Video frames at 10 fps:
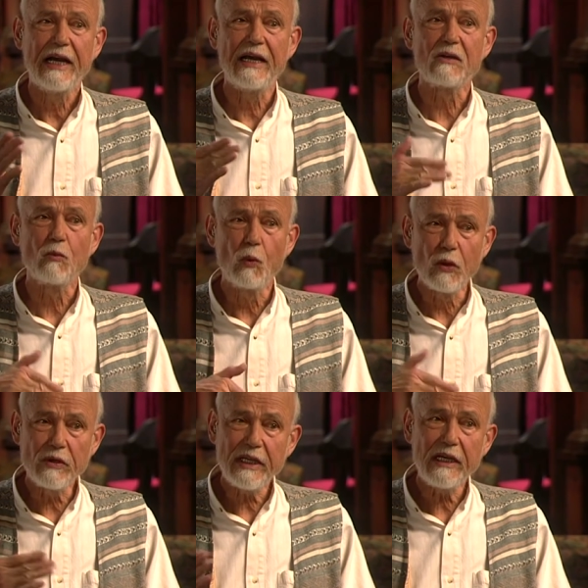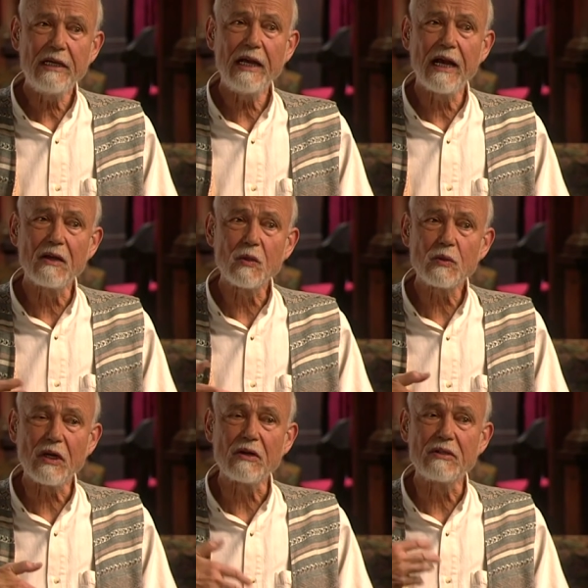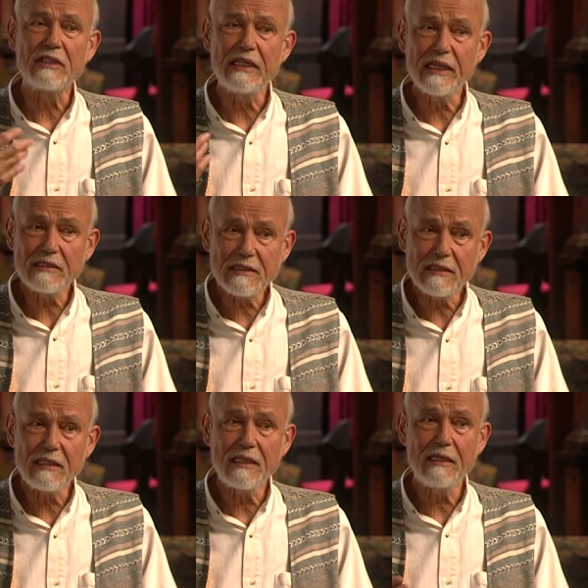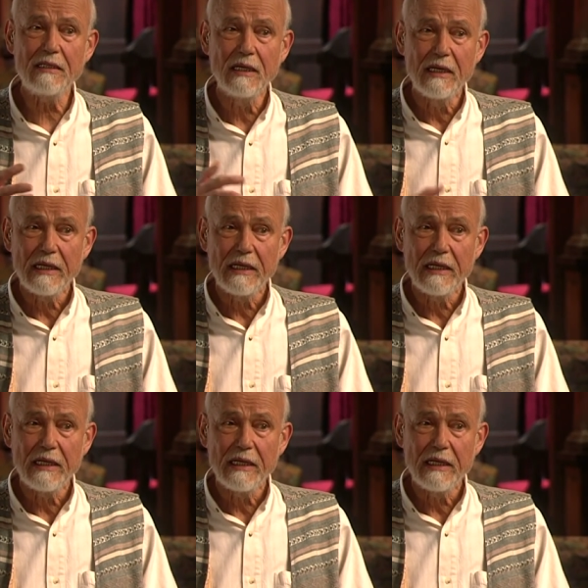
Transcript: and working out our destiny